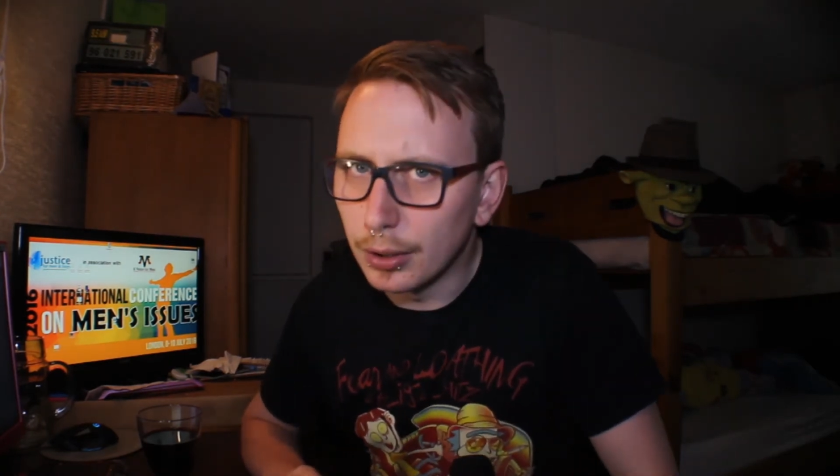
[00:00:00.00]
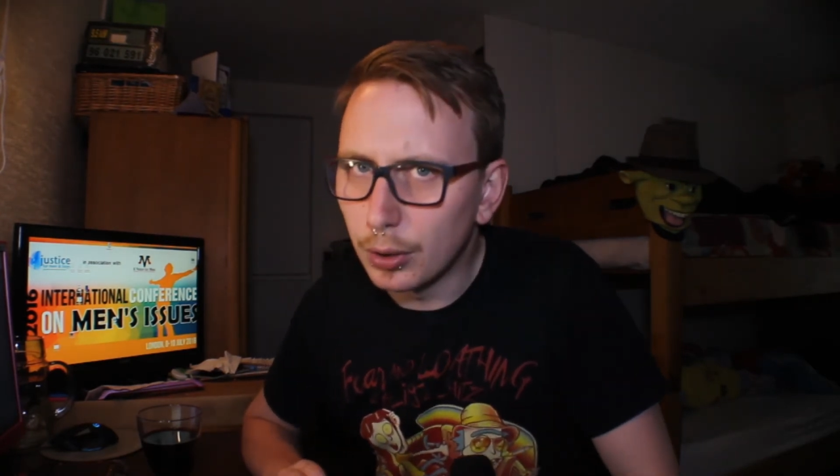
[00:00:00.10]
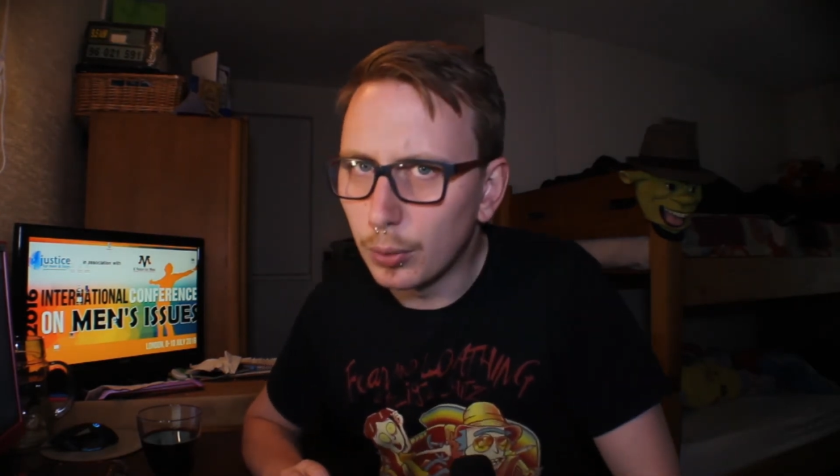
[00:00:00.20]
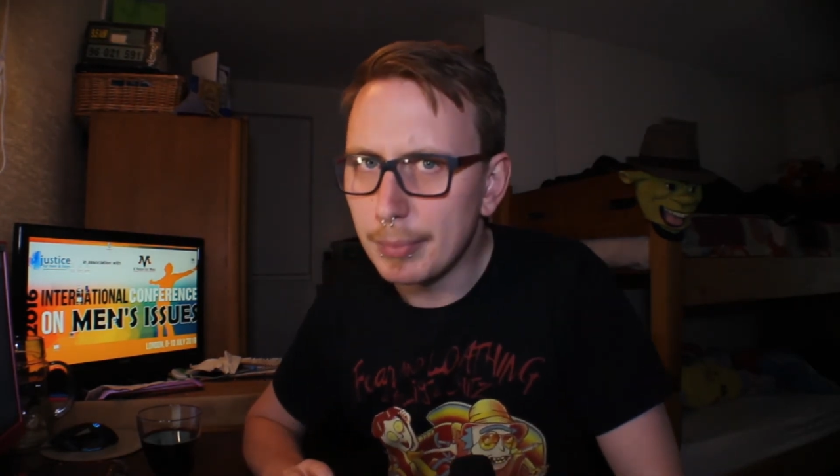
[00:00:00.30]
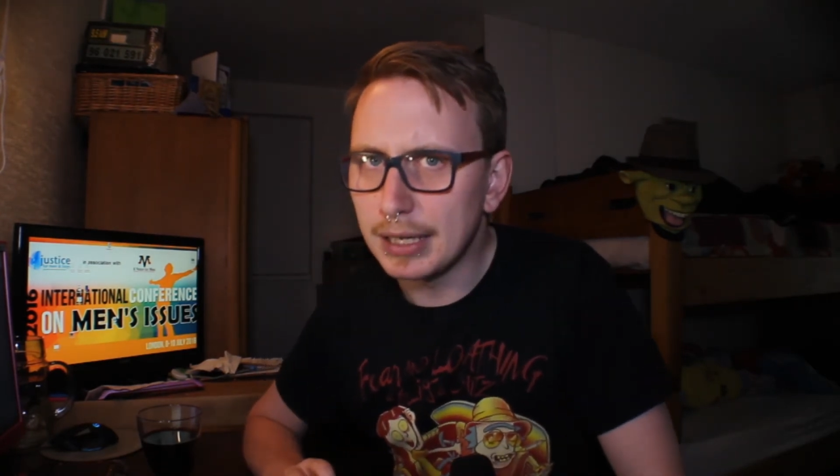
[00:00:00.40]

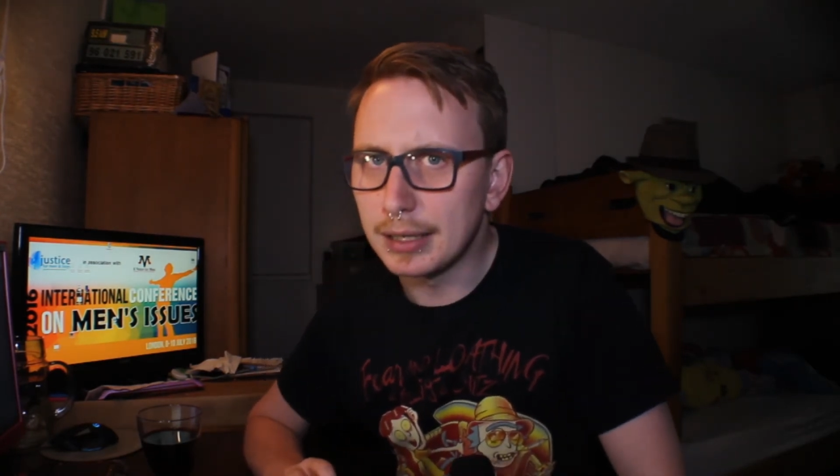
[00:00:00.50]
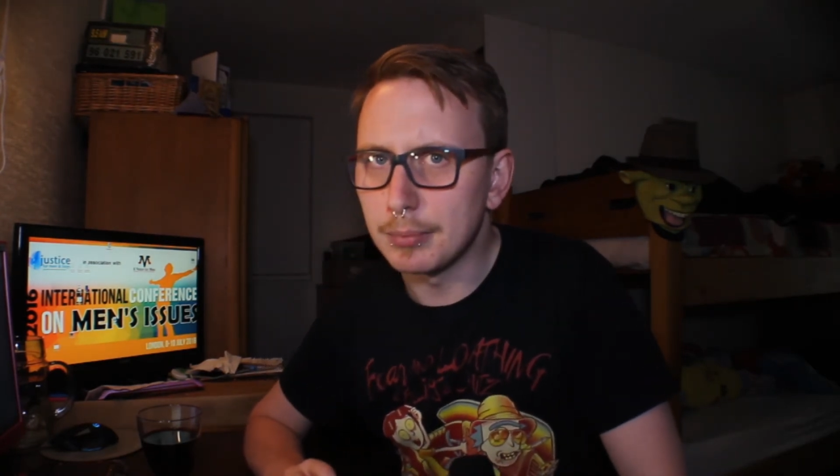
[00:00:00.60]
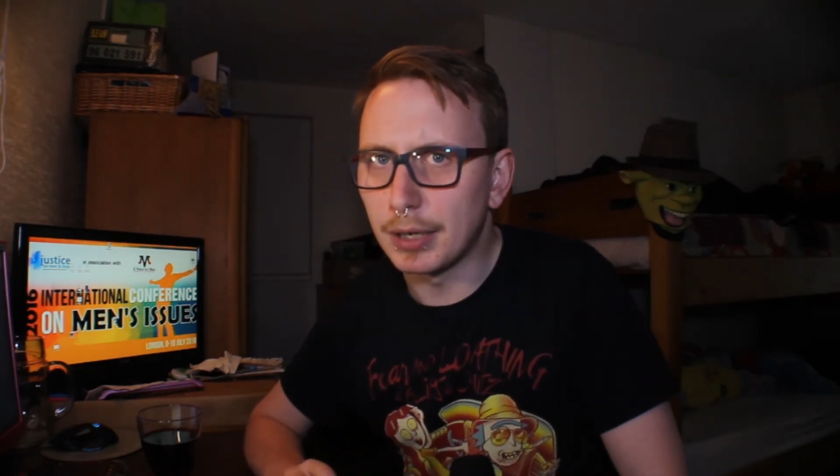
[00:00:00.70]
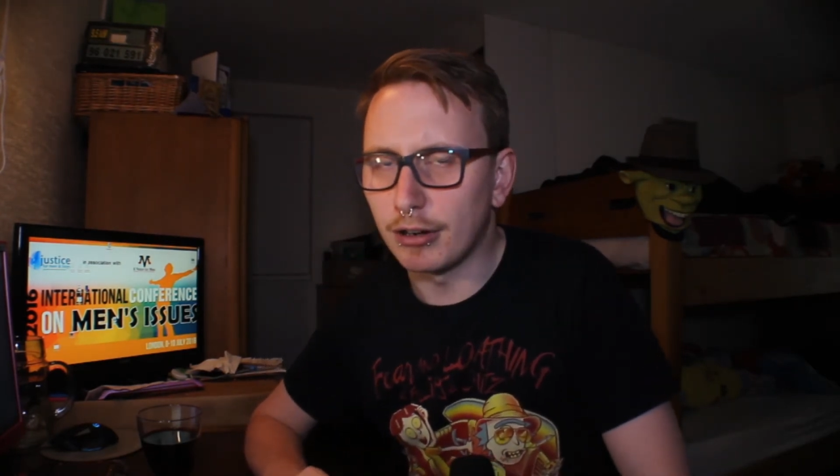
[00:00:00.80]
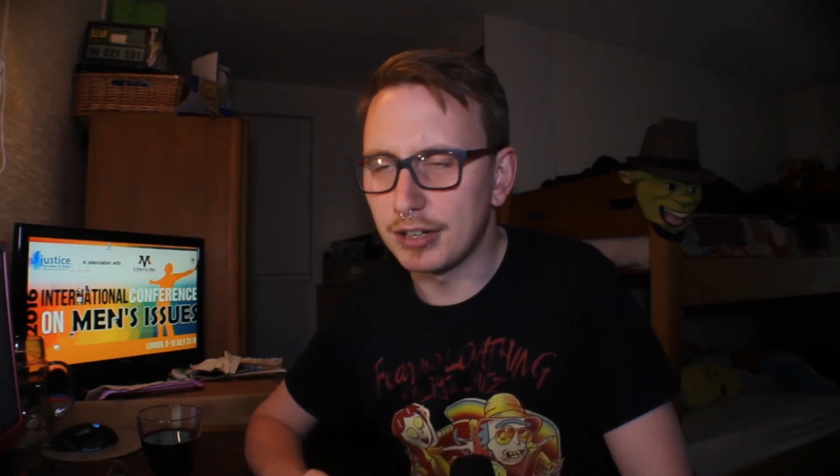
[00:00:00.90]
women and
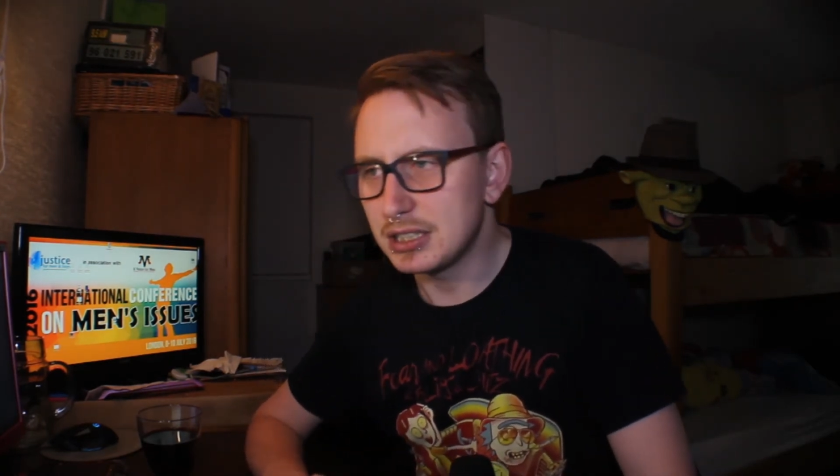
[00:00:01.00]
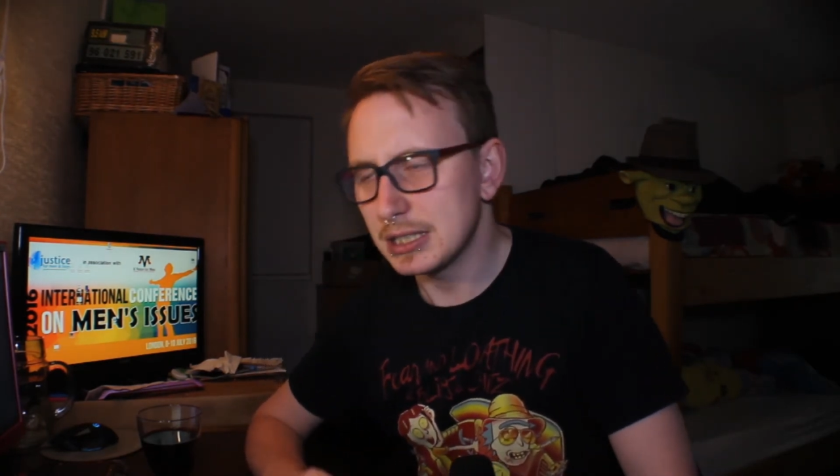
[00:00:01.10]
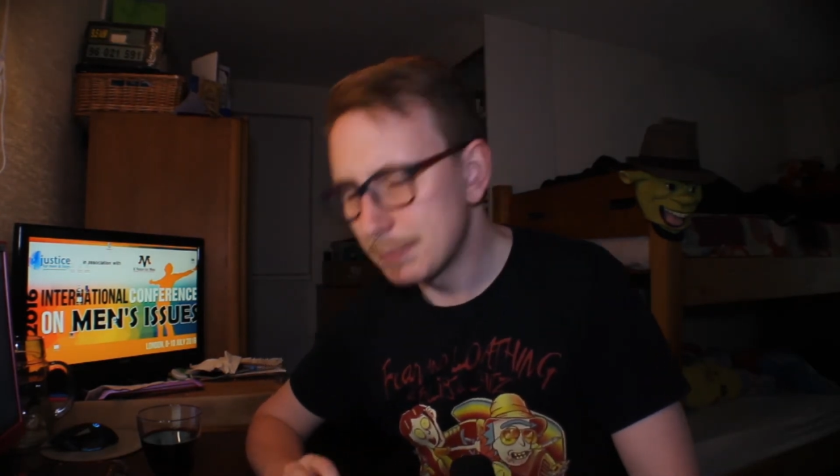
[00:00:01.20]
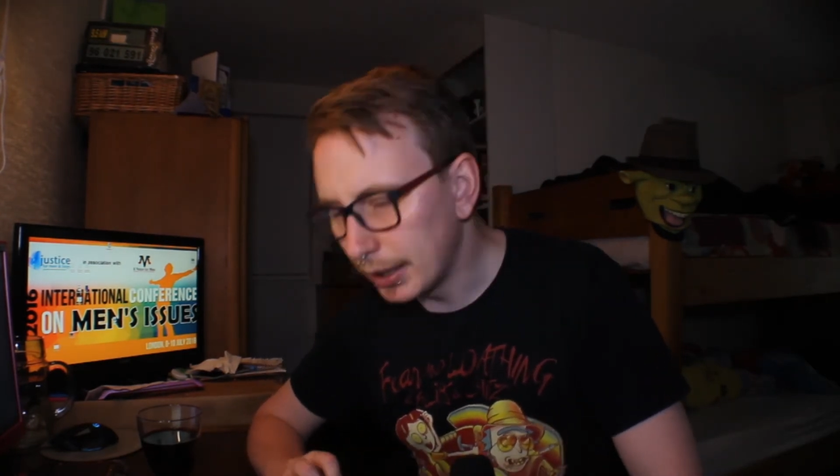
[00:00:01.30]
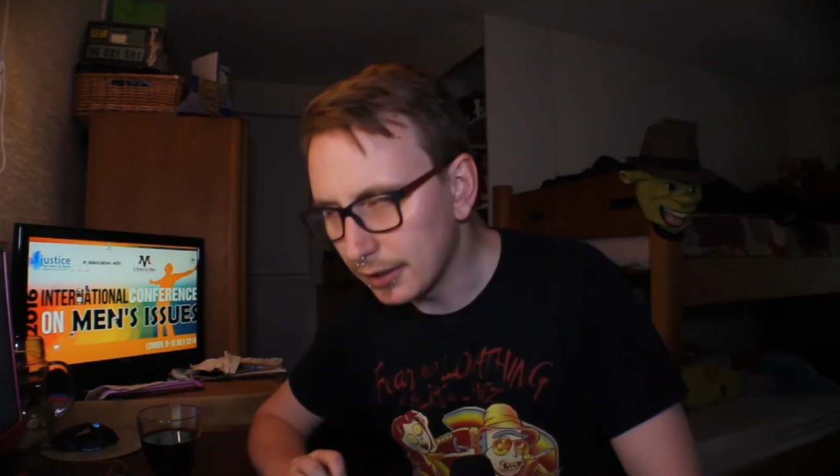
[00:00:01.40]
minorities
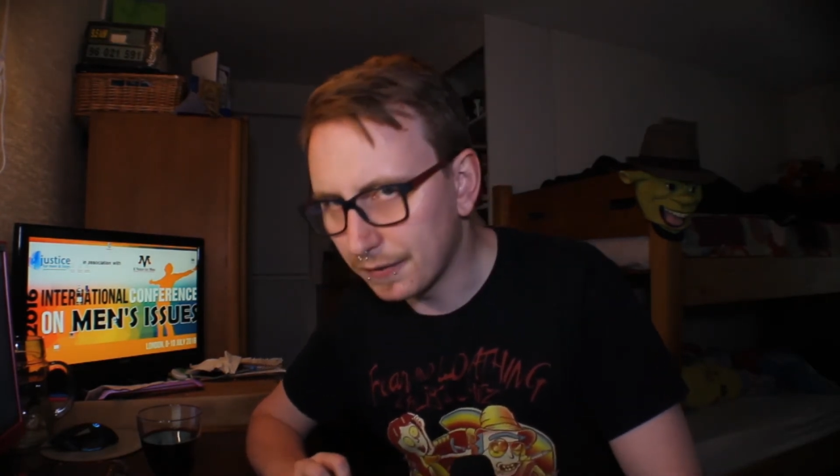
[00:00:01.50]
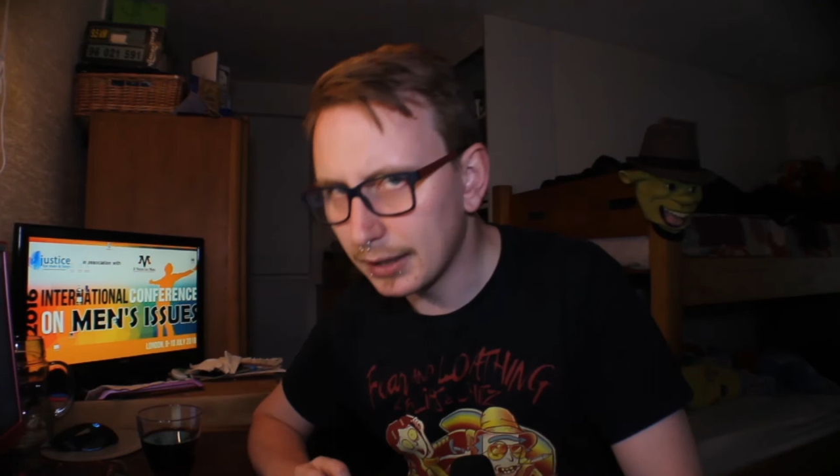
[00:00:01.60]
despite the fact